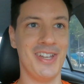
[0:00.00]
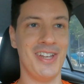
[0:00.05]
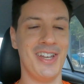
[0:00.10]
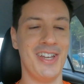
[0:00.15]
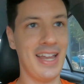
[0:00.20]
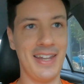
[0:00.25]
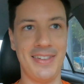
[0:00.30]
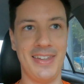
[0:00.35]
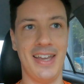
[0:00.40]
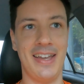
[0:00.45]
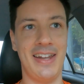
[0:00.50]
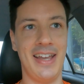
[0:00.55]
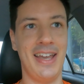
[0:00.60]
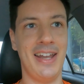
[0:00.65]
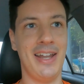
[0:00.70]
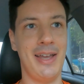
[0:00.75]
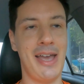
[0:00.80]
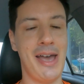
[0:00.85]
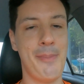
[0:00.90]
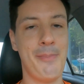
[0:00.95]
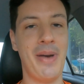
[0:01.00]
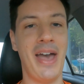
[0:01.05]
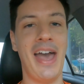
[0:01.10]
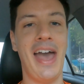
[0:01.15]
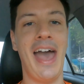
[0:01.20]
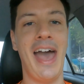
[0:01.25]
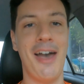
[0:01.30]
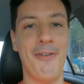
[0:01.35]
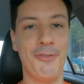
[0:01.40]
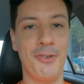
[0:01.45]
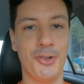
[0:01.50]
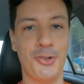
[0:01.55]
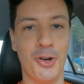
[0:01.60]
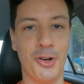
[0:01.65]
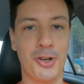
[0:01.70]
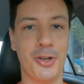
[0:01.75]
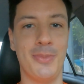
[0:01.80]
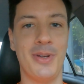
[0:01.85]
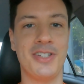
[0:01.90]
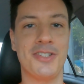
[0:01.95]
Get there at 8 a.m., have your
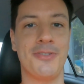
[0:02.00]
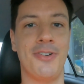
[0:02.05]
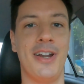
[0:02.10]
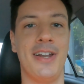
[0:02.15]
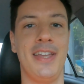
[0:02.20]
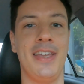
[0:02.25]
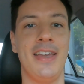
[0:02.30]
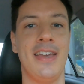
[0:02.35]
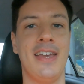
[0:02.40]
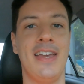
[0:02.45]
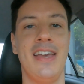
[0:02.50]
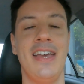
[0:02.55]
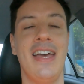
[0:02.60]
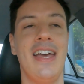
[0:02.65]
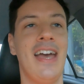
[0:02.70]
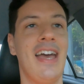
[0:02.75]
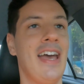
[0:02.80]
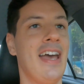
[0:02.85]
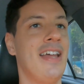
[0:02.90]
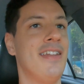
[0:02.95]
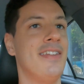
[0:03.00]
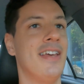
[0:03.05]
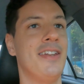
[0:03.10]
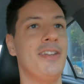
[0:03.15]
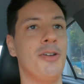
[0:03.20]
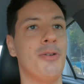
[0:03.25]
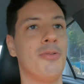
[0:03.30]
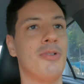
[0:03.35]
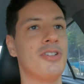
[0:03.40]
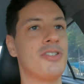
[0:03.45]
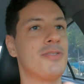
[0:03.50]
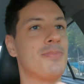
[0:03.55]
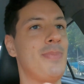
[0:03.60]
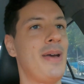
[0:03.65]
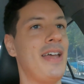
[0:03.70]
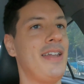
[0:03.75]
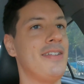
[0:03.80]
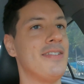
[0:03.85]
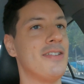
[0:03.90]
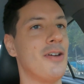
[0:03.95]
documents ready, and then you will
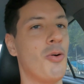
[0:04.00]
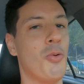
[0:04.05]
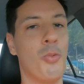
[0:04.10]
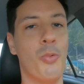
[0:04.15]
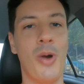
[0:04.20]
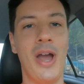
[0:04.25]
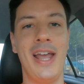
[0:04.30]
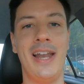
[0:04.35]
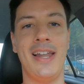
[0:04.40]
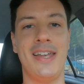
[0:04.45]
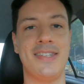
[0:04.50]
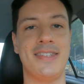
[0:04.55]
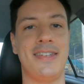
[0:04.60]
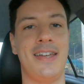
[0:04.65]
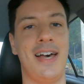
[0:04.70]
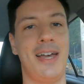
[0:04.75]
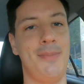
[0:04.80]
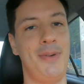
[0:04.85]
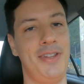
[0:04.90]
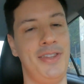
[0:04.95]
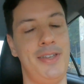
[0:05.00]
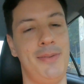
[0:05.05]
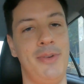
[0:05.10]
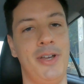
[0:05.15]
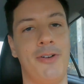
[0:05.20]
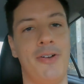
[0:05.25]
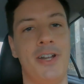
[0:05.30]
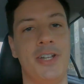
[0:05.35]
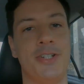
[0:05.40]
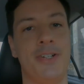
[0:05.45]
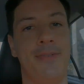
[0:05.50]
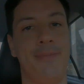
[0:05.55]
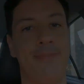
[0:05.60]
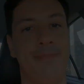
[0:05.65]
spend way less time at the immigration.